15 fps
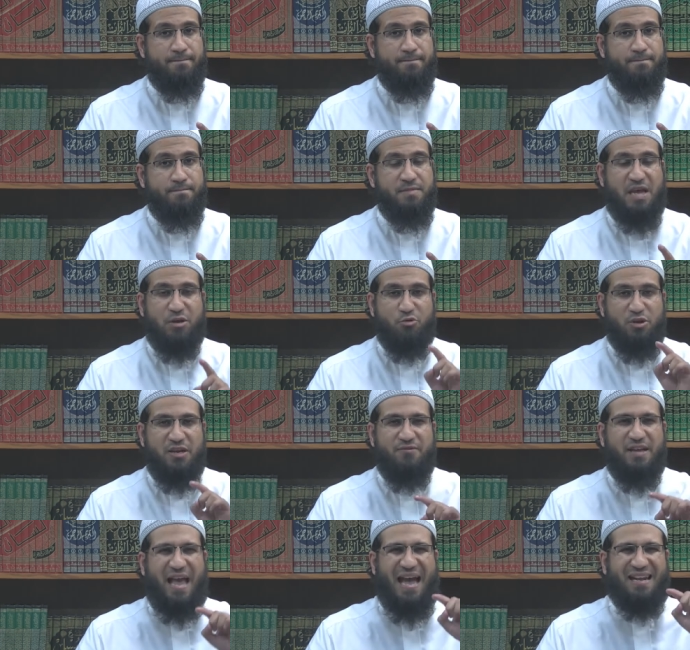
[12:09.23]
that you're
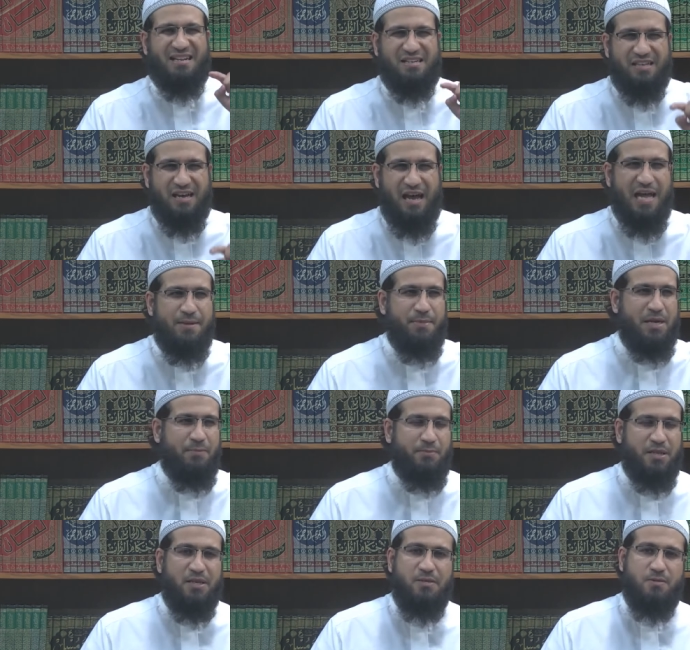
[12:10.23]
giving at a time and a
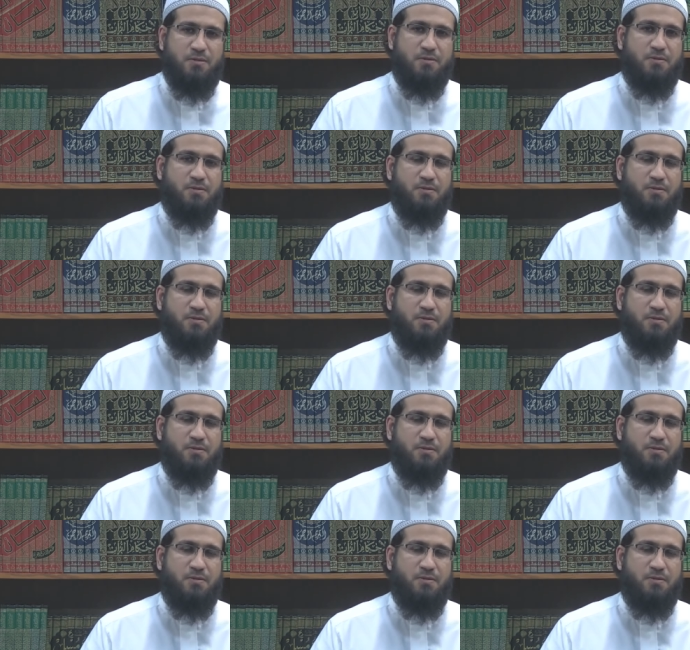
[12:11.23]
place